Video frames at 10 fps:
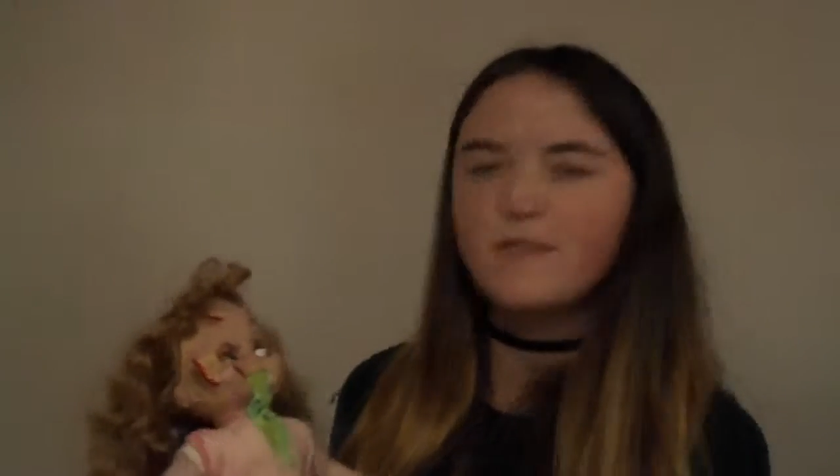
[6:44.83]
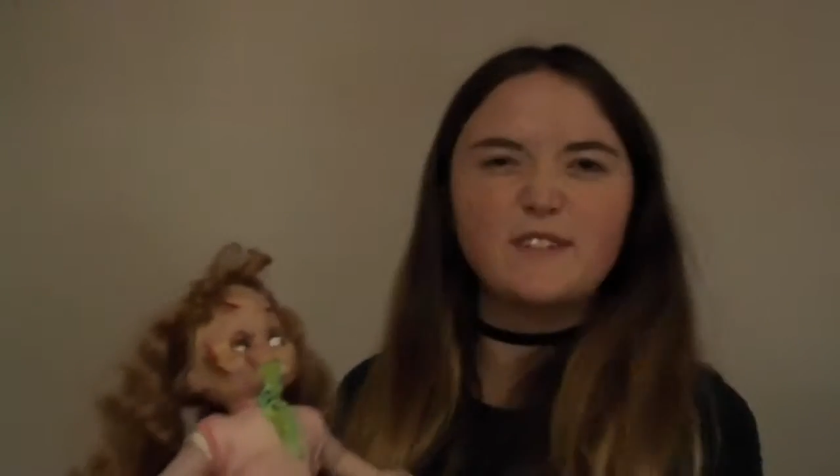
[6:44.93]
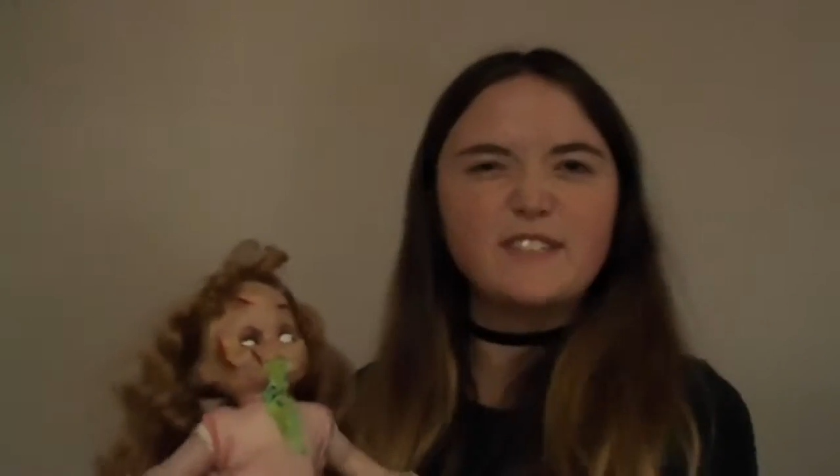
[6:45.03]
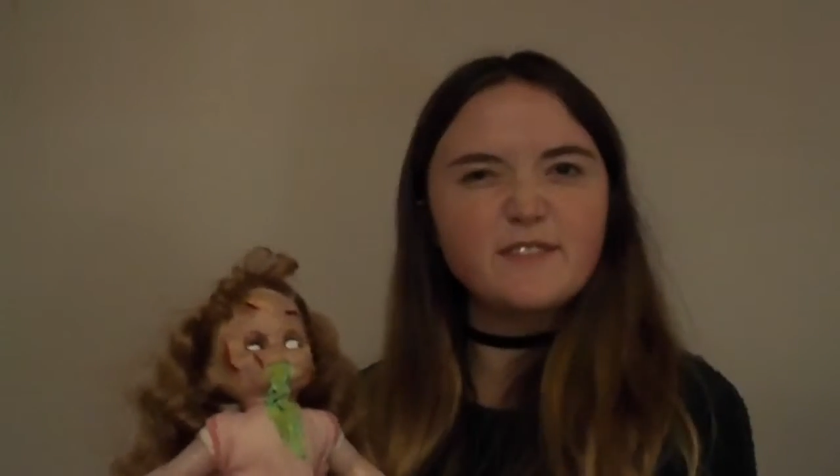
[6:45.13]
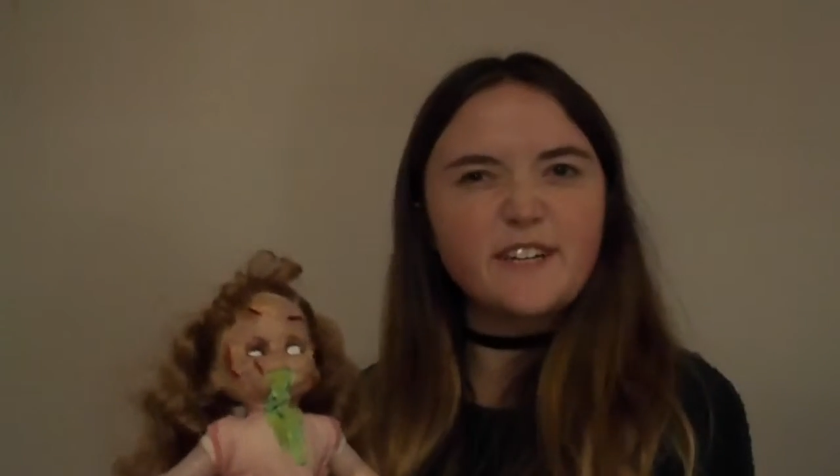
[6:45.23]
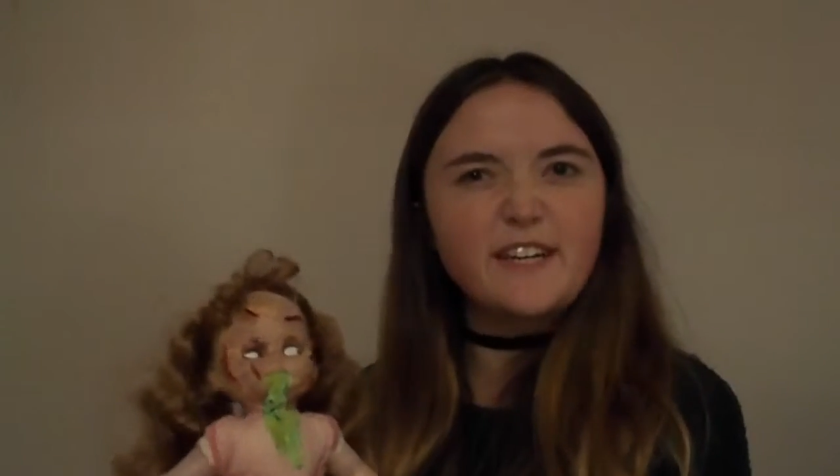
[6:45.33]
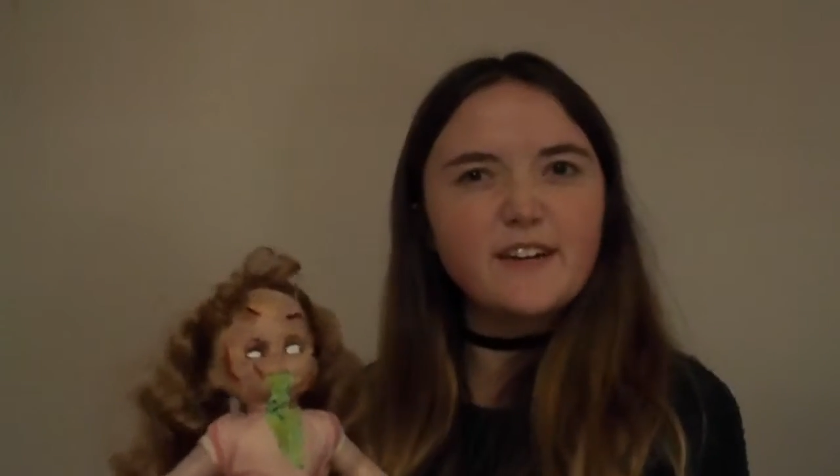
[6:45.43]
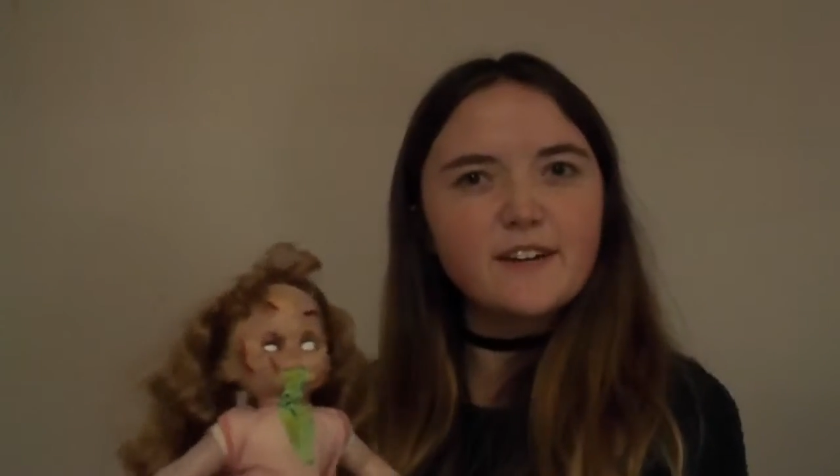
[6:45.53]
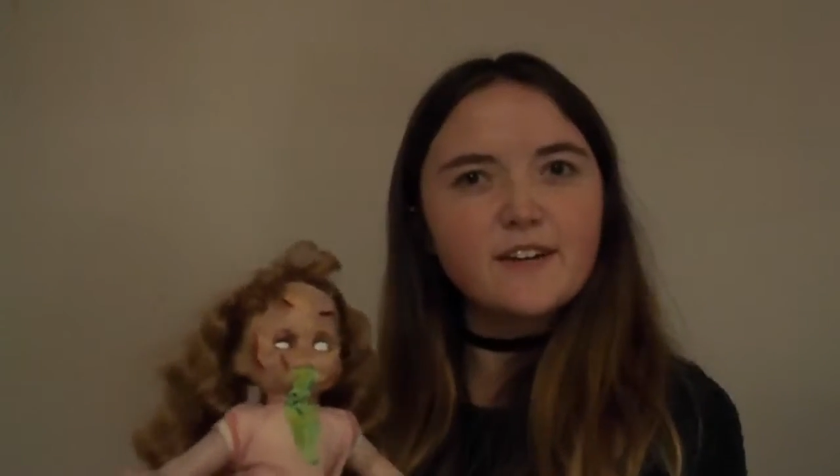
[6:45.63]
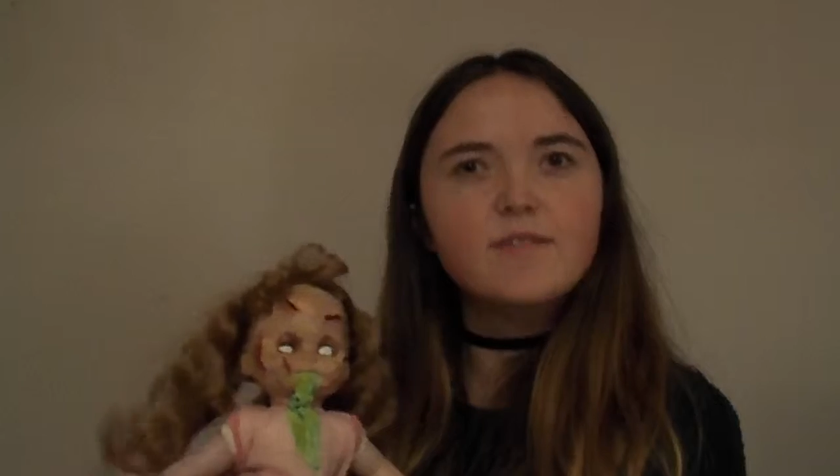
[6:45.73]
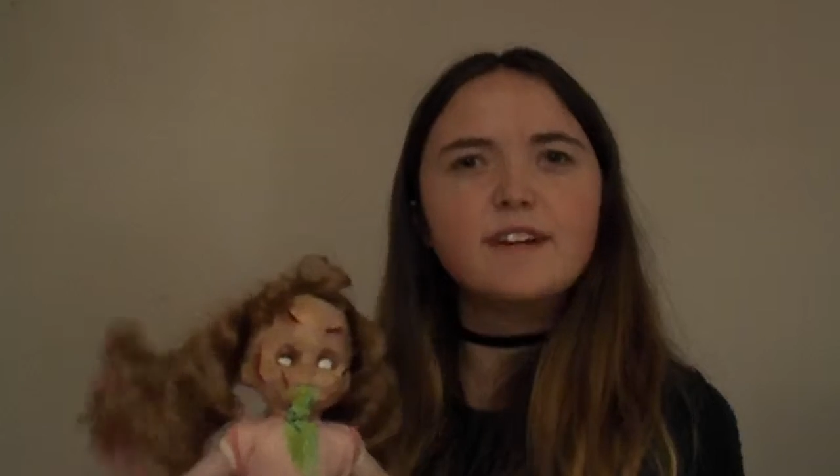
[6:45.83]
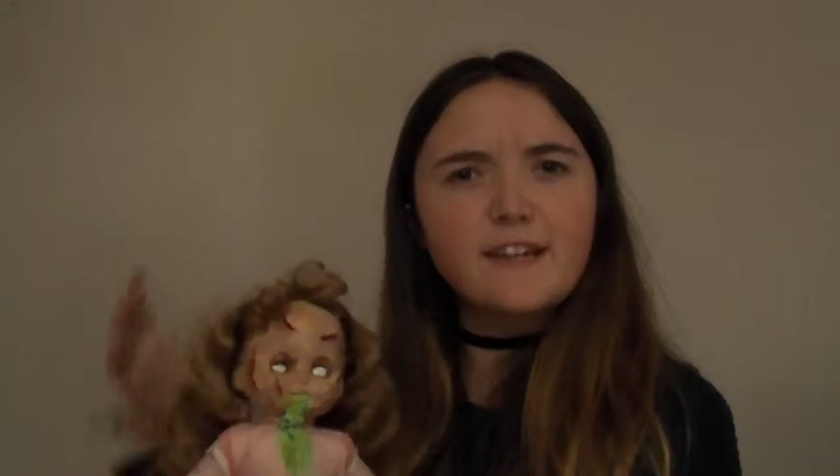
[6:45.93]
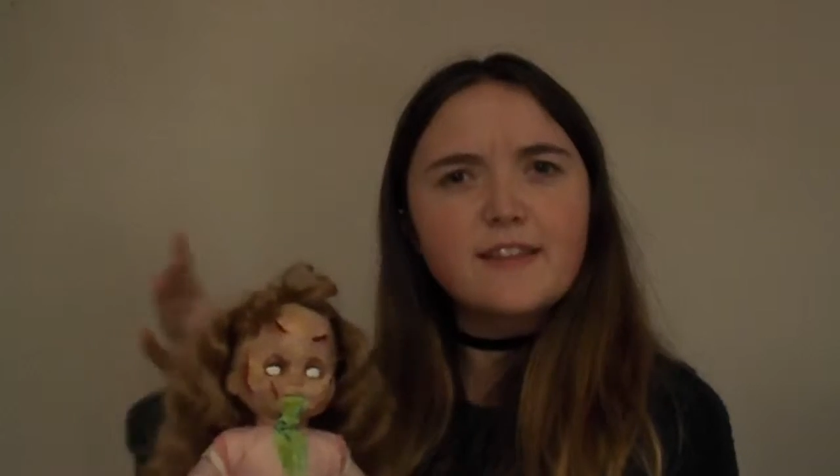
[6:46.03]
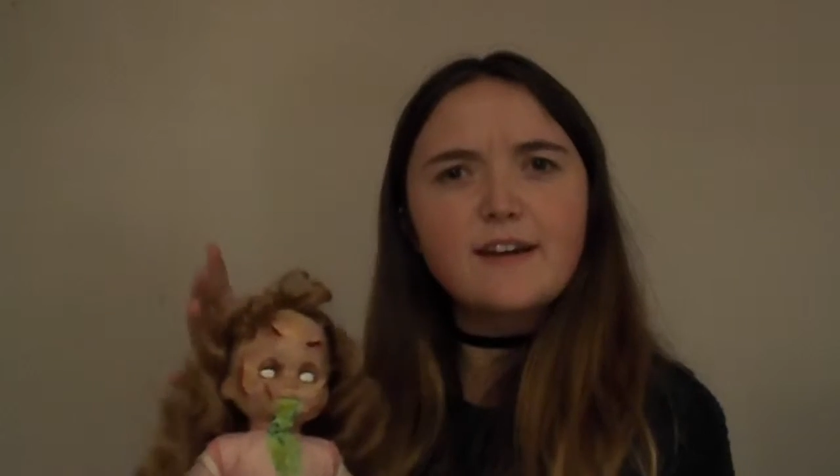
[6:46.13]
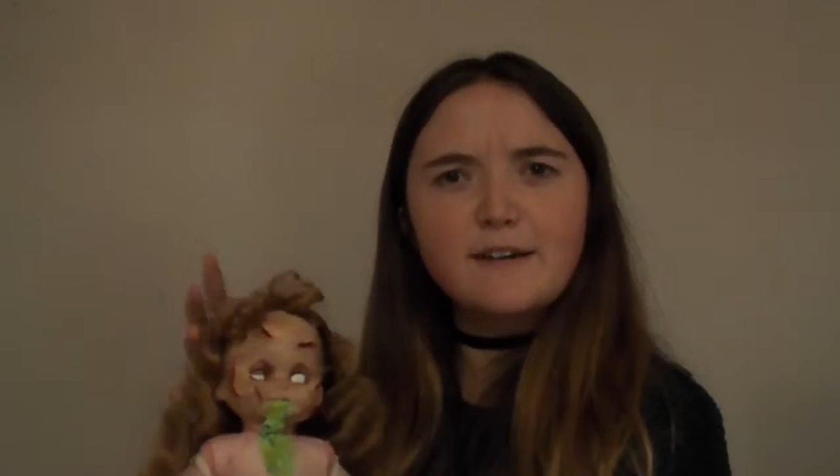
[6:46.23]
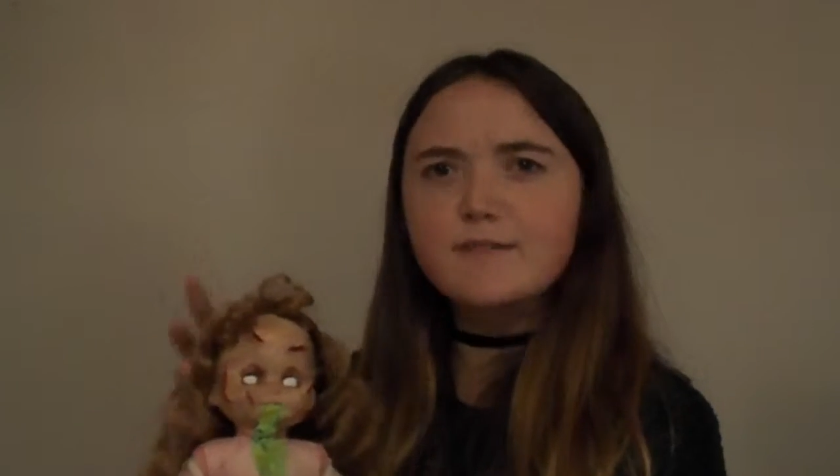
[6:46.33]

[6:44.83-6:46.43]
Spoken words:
is it Regan, the girl